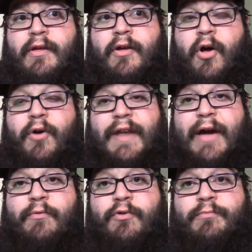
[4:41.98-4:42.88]
on
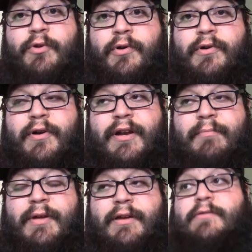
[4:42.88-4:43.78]
that room door. And
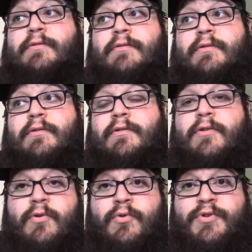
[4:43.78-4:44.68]
I'm like,
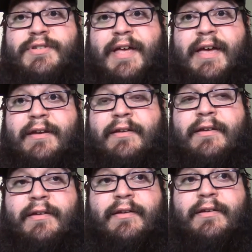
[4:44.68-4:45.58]
who's that?
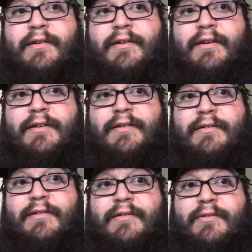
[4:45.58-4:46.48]
And
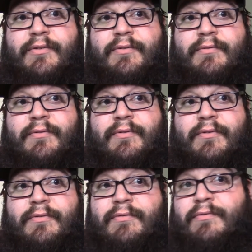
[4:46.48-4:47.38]

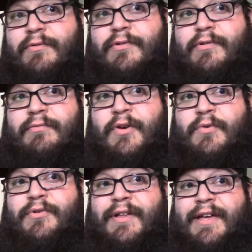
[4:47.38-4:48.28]
they
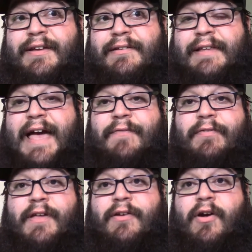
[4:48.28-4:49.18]
were like
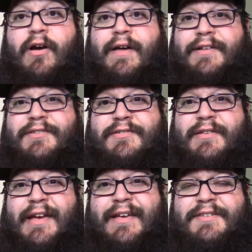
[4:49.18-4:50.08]
laughing, like, oh,
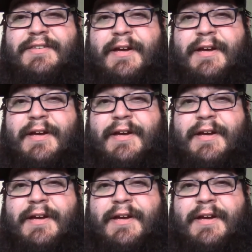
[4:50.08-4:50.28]
that's, I guess